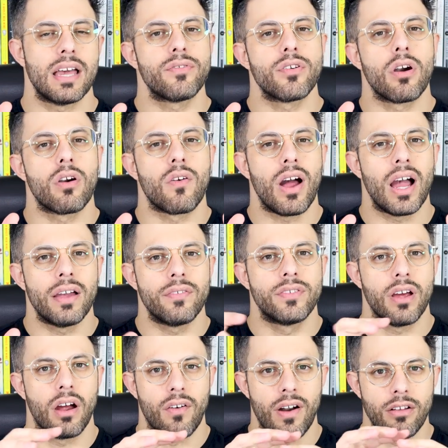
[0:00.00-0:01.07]
ever
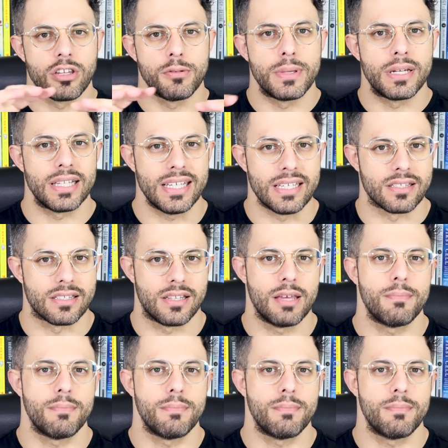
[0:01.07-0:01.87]
arrived around the Middle East.